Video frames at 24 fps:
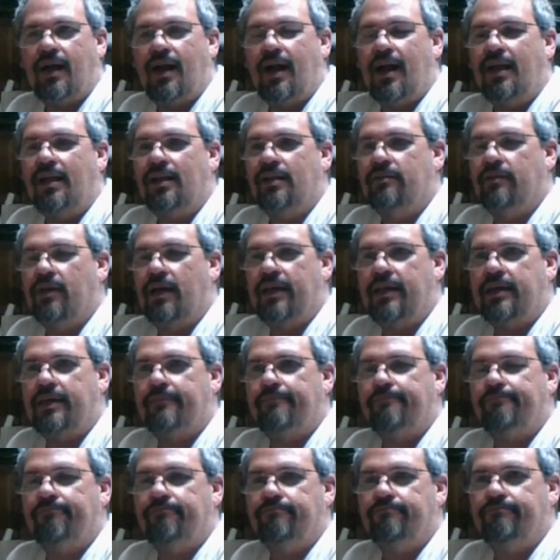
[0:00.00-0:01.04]
kind of like
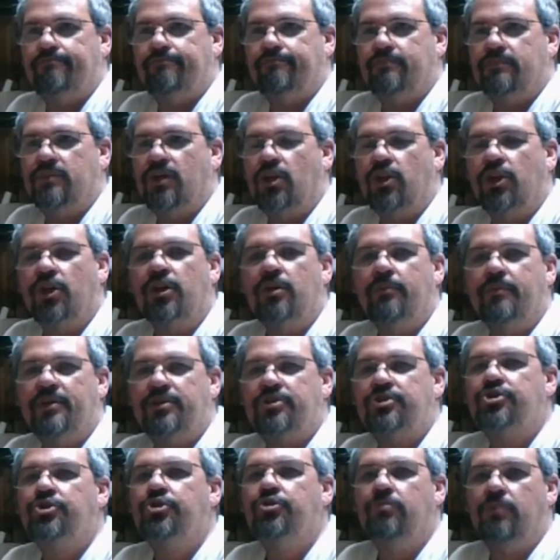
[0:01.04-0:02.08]
a little bit
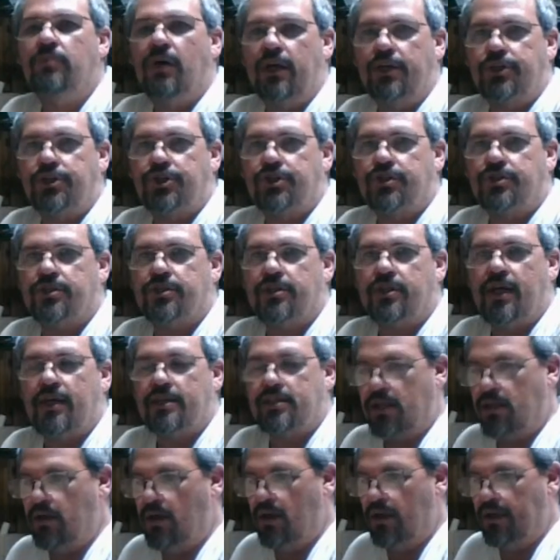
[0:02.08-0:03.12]
too much has
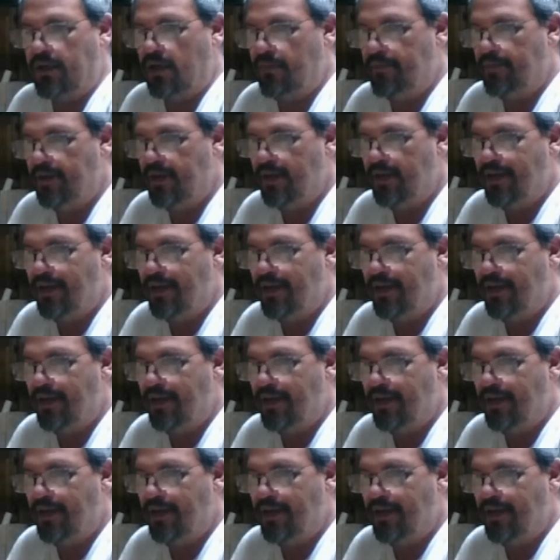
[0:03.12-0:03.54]
it gone up.